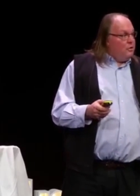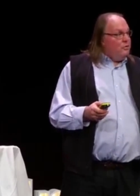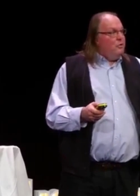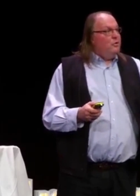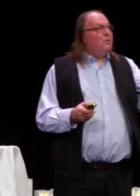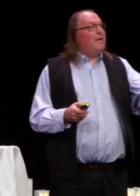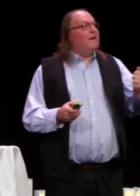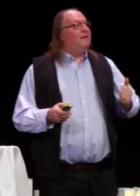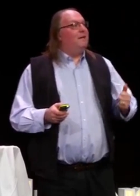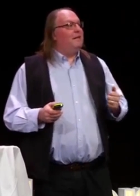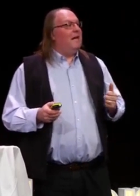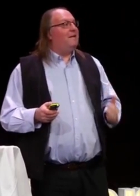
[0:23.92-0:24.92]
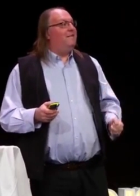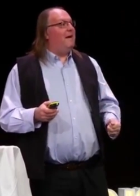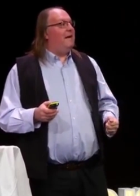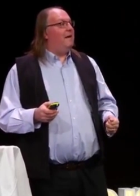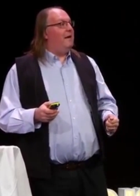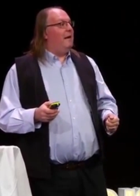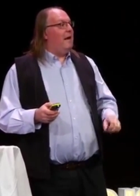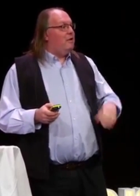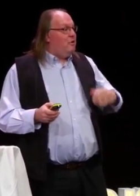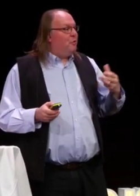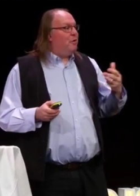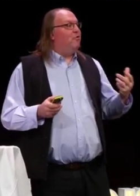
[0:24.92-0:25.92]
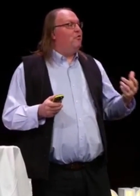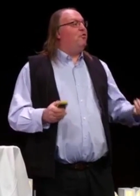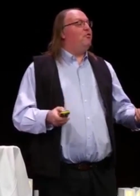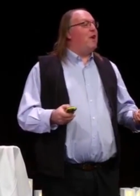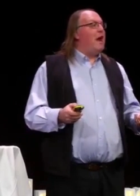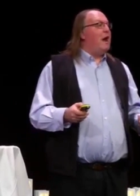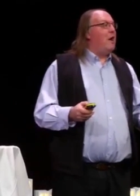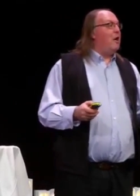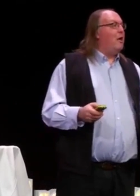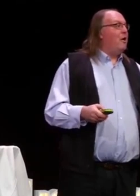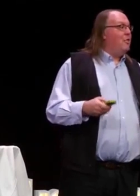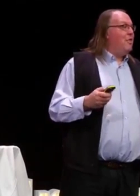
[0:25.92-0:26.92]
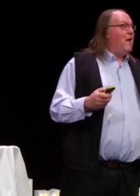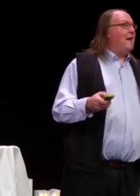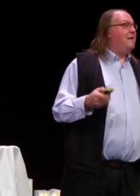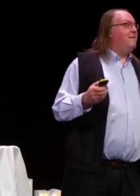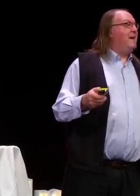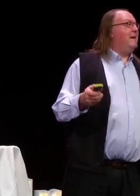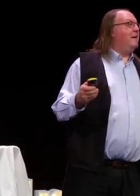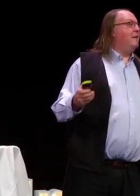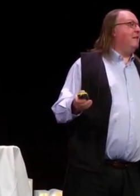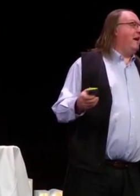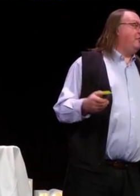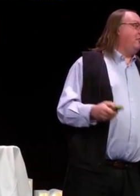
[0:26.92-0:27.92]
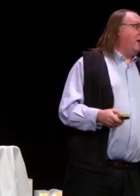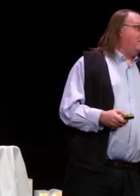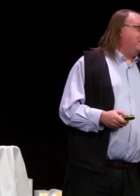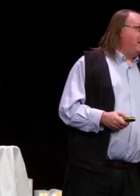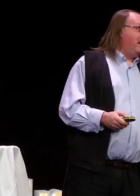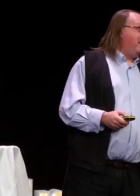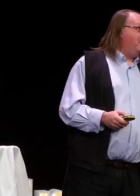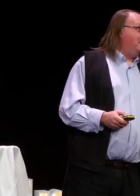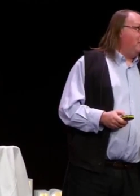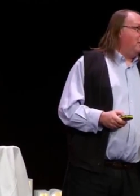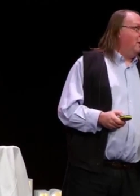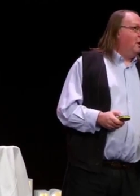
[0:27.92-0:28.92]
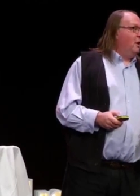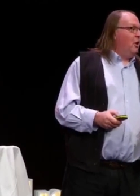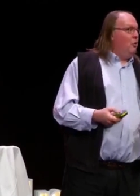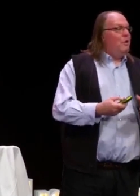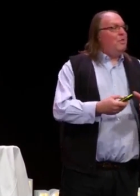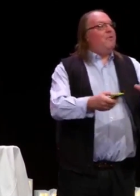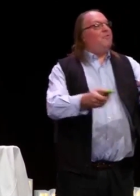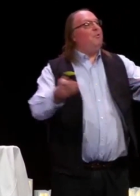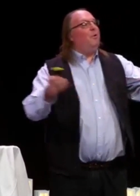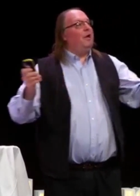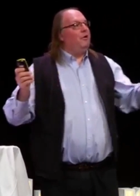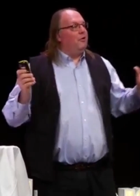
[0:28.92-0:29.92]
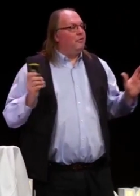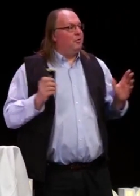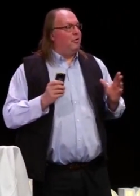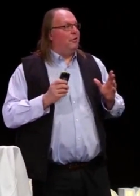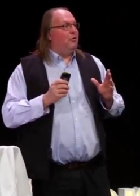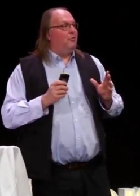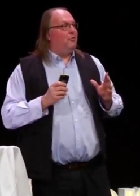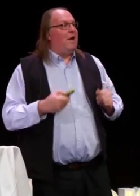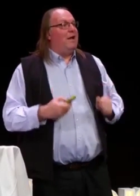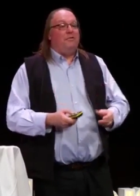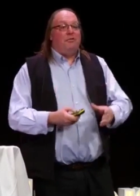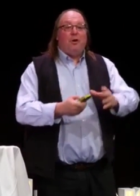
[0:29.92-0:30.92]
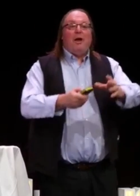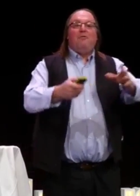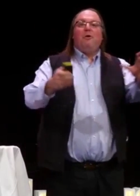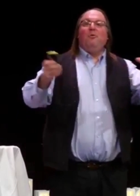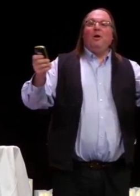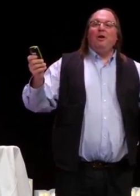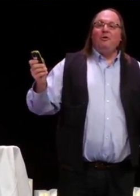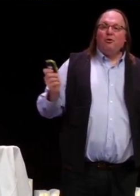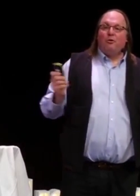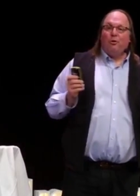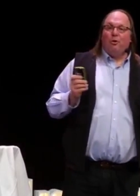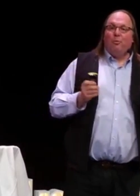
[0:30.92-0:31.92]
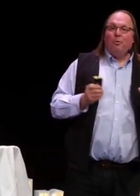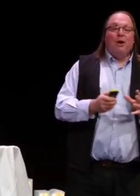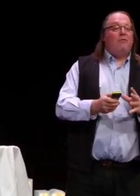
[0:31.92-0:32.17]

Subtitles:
You can collect data, and you can share that data collection application with everyone in your circle of friends, or everyone in your group, or